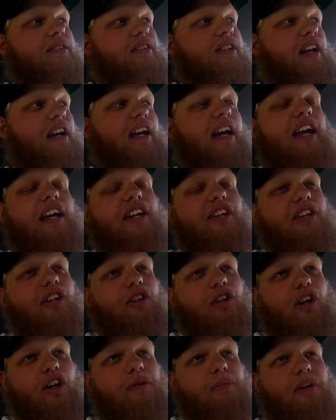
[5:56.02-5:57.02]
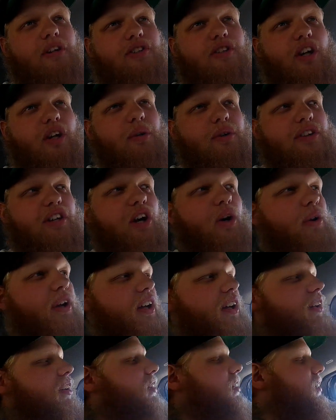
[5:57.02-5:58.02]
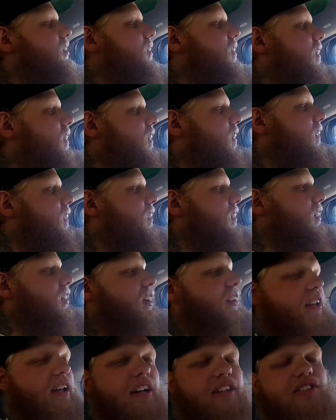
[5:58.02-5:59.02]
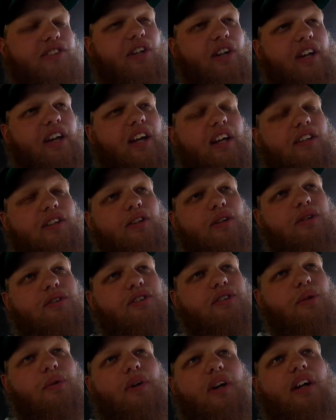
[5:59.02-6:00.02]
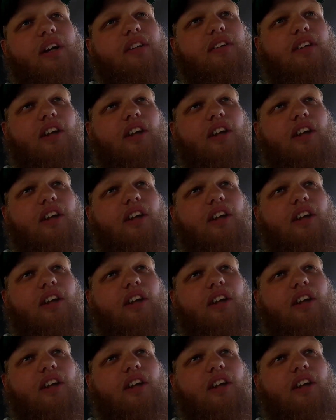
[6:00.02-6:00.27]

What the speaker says: I hated the look of my truck without it. Then I started getting used to it,